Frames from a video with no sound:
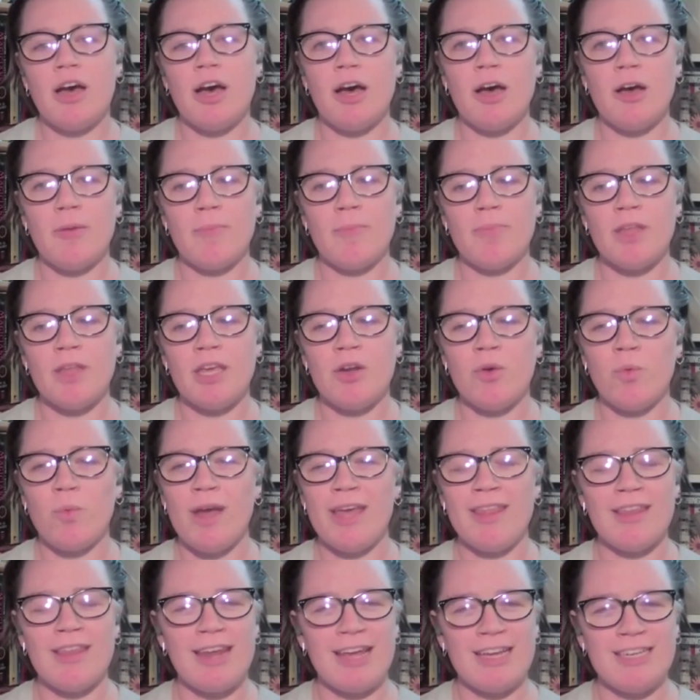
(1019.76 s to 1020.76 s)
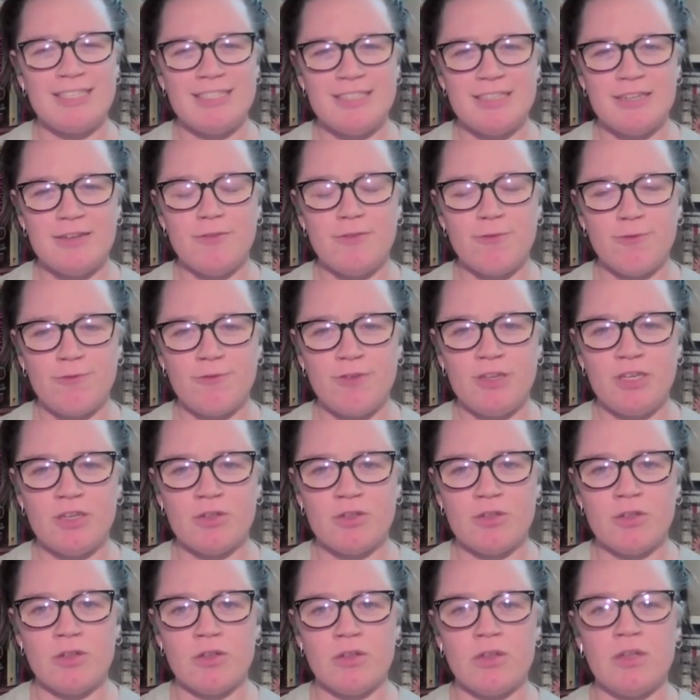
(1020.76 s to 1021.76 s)
in a way that I didn't
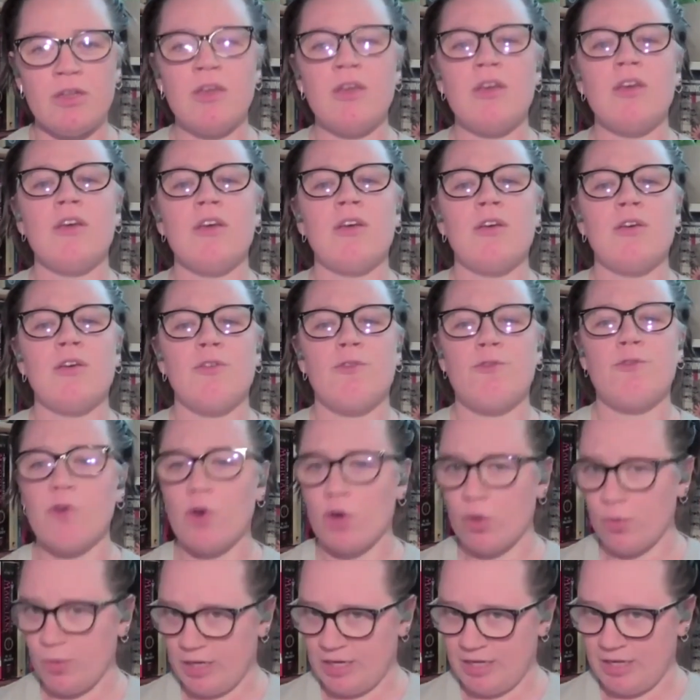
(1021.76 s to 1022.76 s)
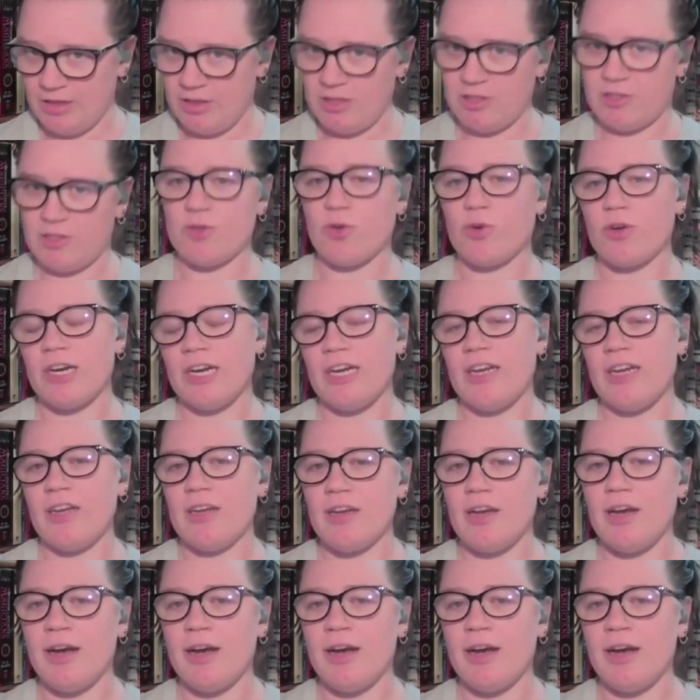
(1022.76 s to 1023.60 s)
feel forwarded the story.